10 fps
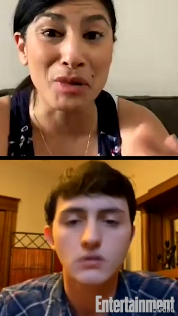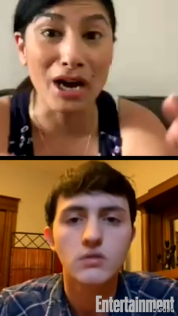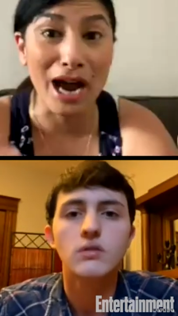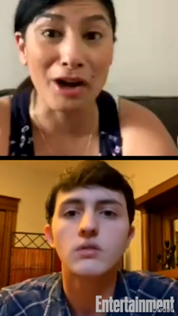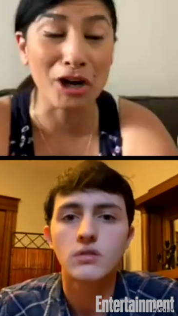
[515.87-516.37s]

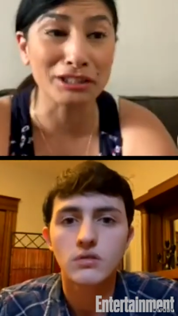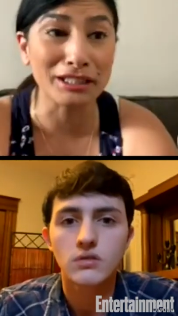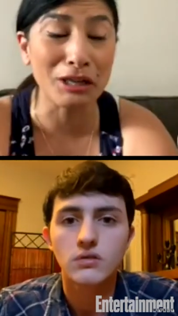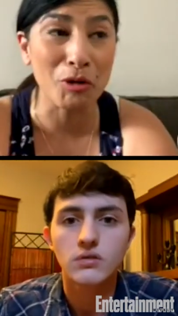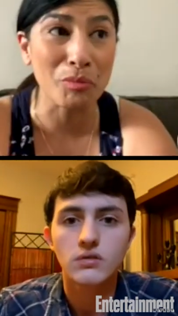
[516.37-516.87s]
Speaker 1: But I heard that
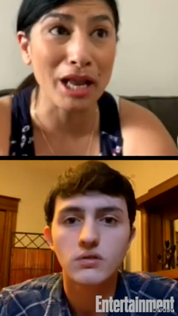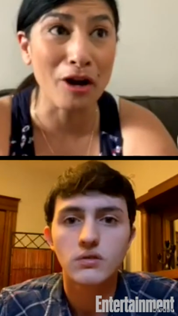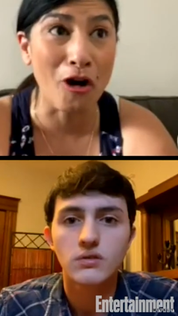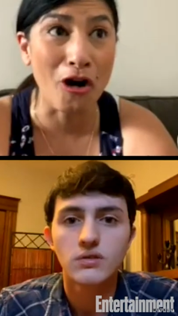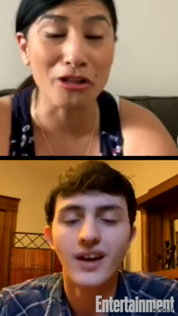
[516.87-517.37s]
they were playing
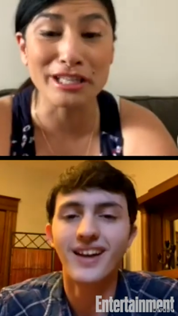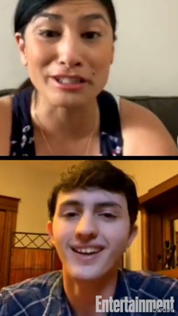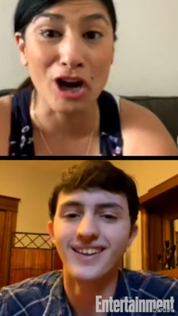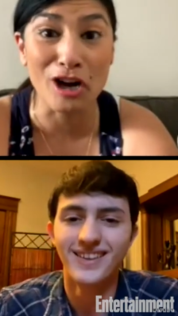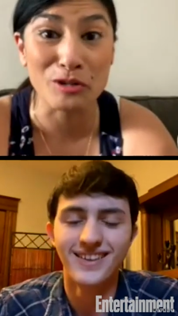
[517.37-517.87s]
all these
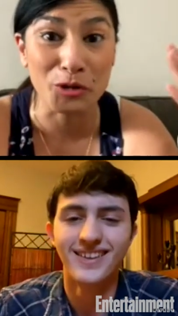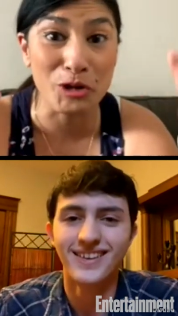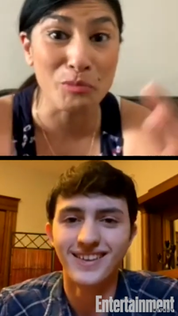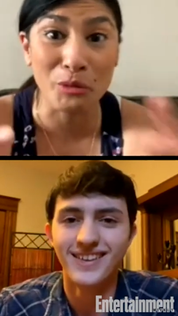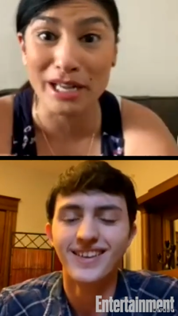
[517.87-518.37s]
songs. Were
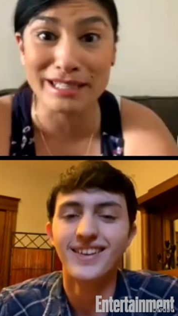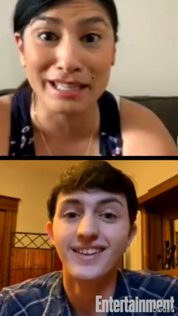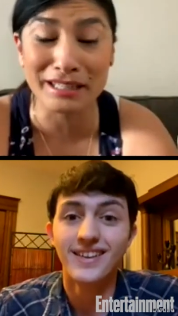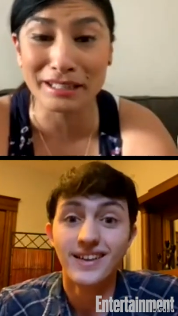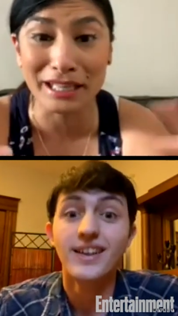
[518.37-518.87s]
you
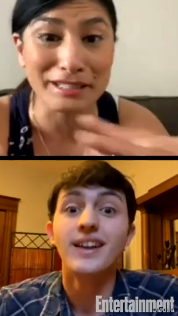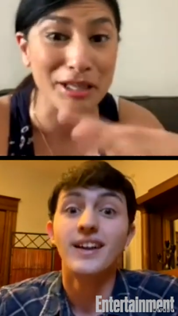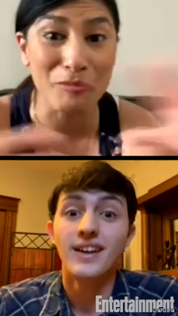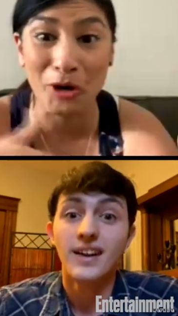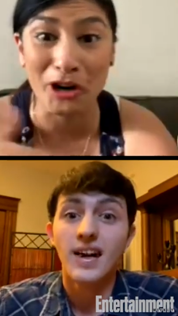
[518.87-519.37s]
present, like,
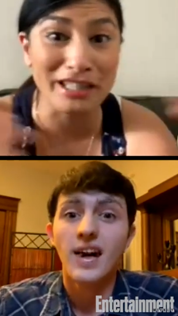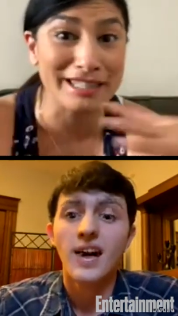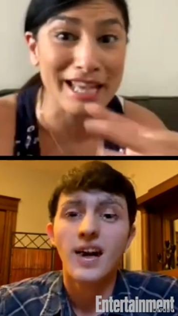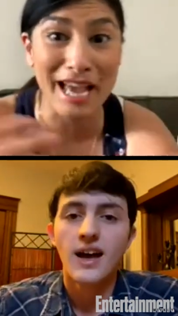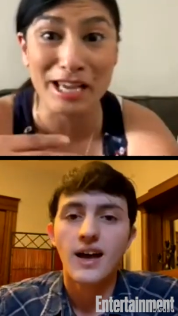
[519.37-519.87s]
somewhere on
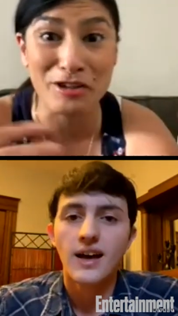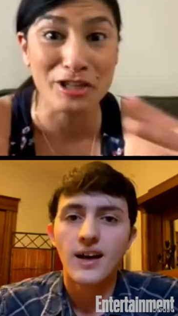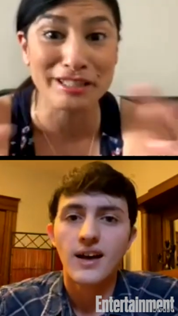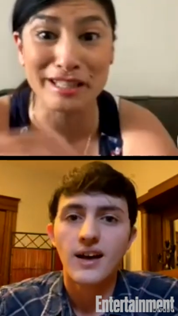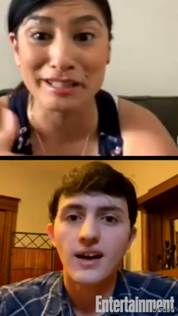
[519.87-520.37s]
set, and you
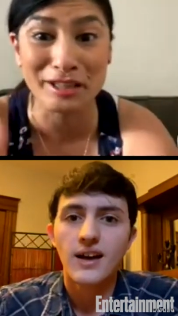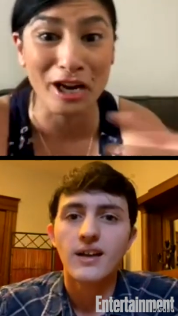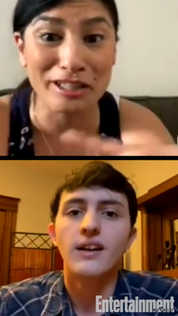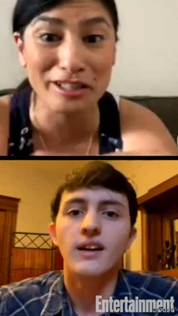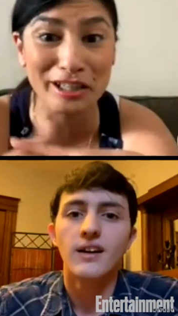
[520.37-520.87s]
could see this
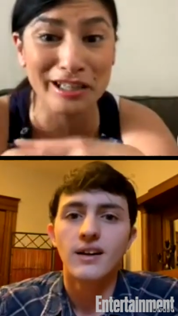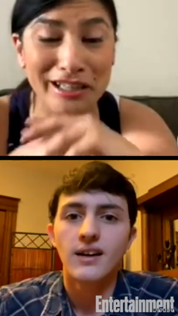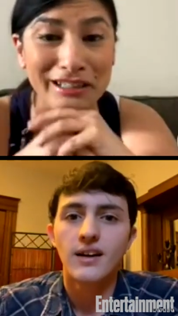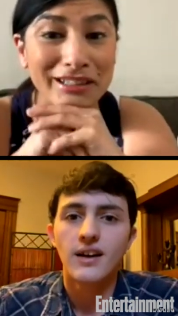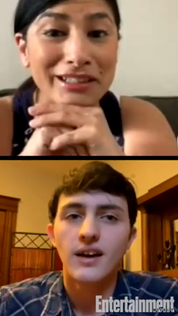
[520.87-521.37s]
concert?
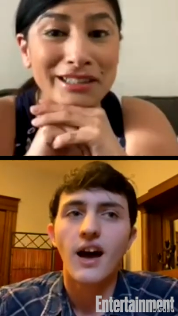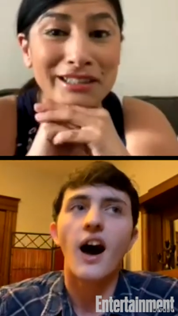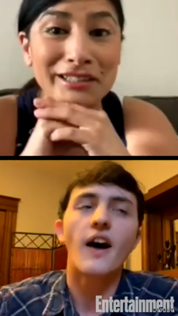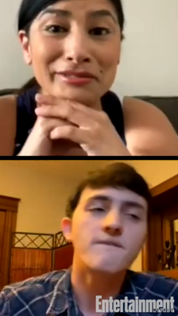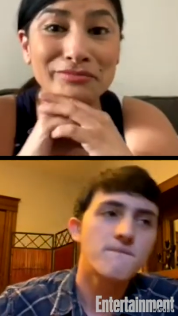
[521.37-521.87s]

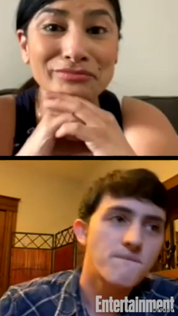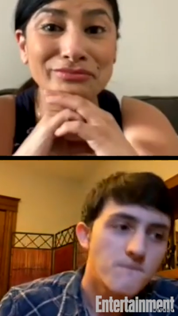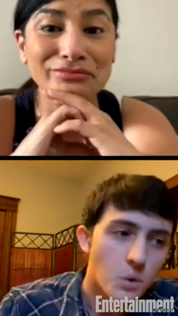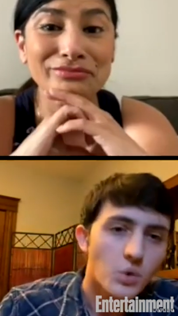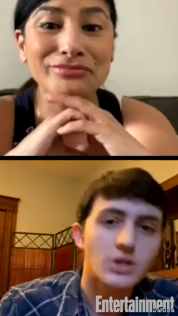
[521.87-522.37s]

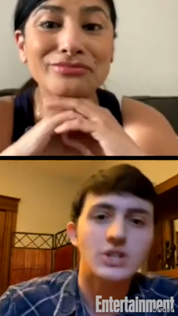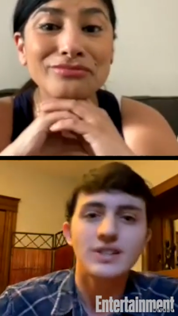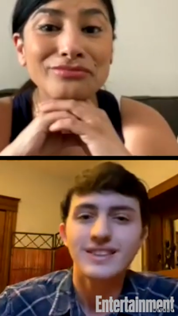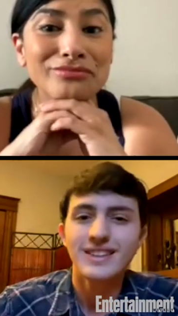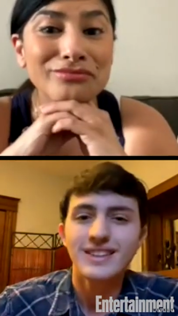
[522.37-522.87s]

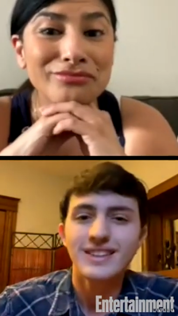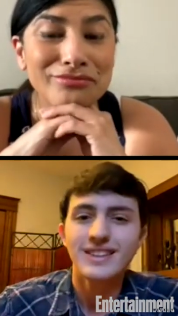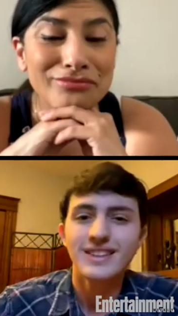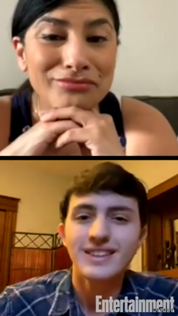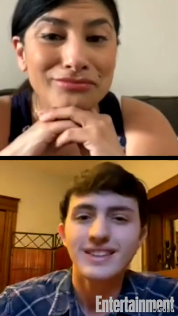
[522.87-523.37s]
Speaker 2: Unfortunately,
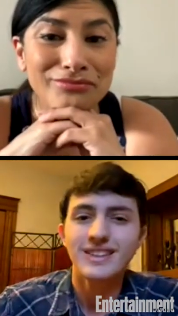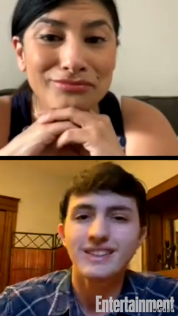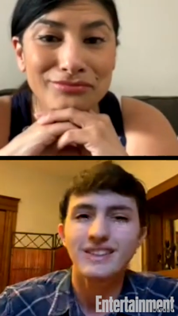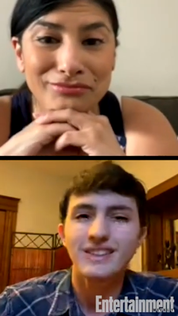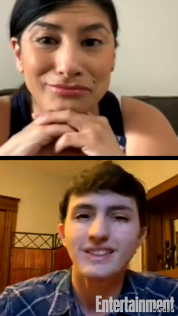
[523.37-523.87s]

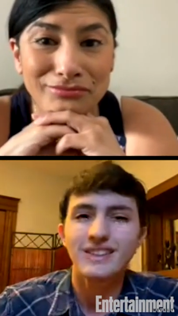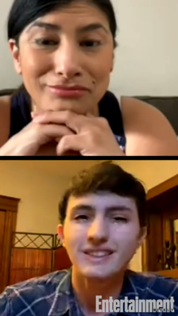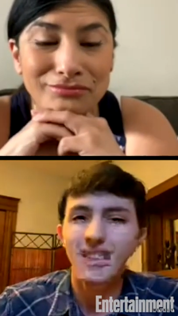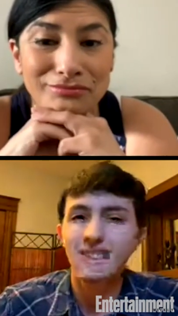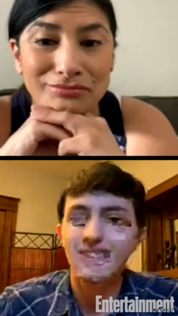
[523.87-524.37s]
I
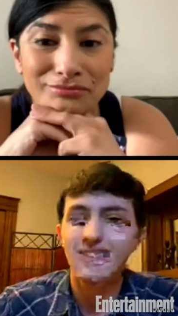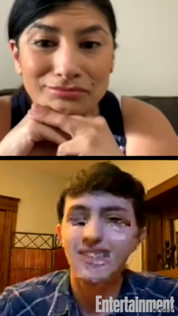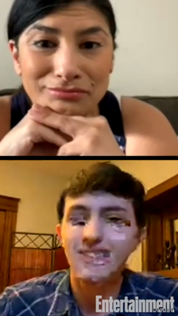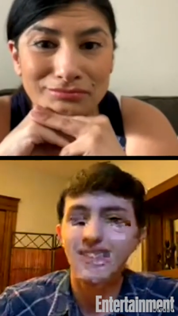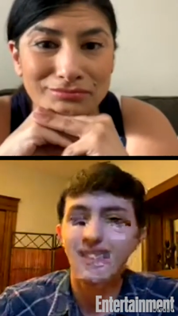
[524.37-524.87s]
filmed
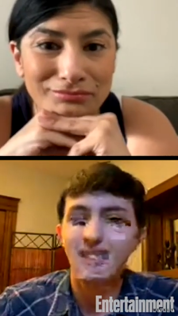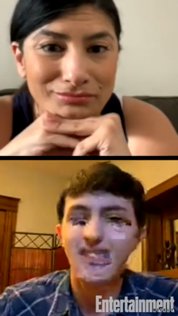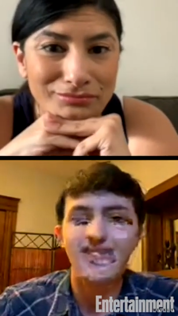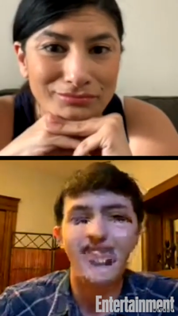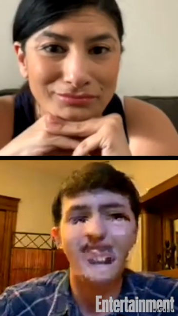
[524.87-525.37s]
season
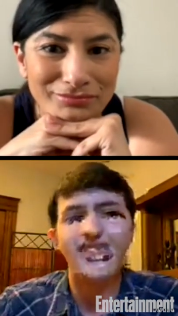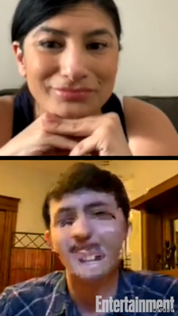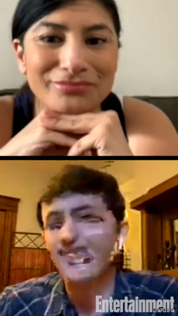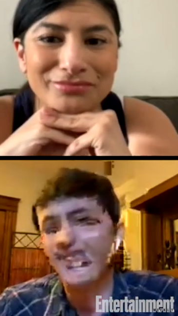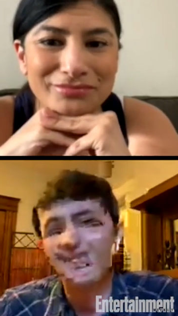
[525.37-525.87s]
3 like a
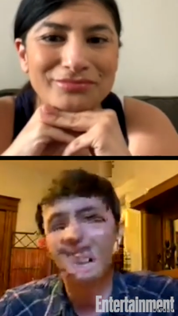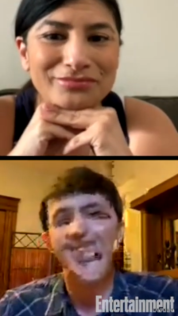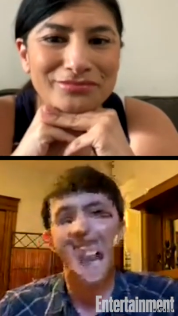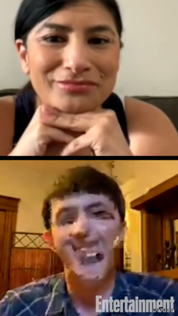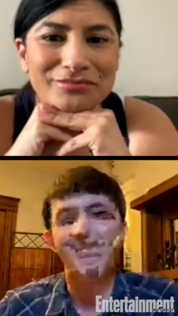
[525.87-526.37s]
year and a
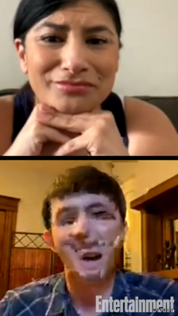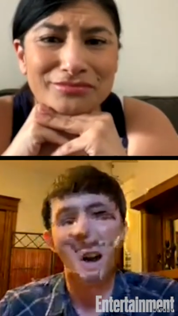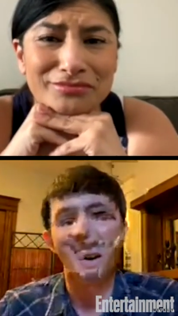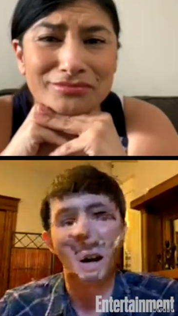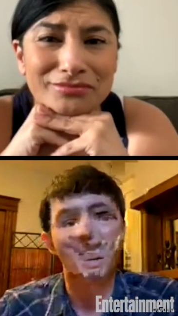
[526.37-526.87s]
half
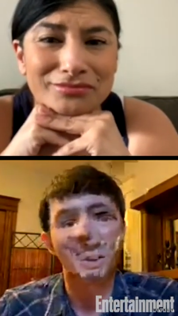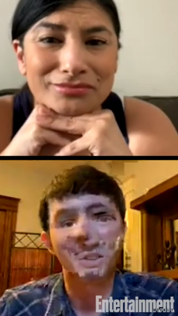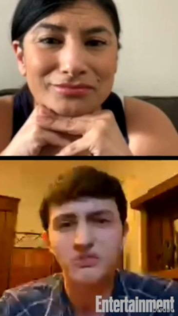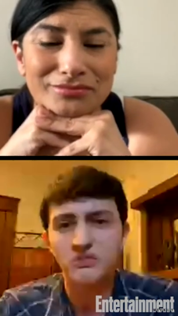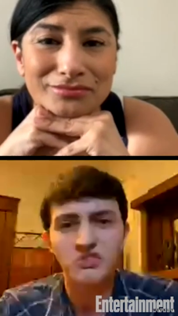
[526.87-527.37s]
ago, and I was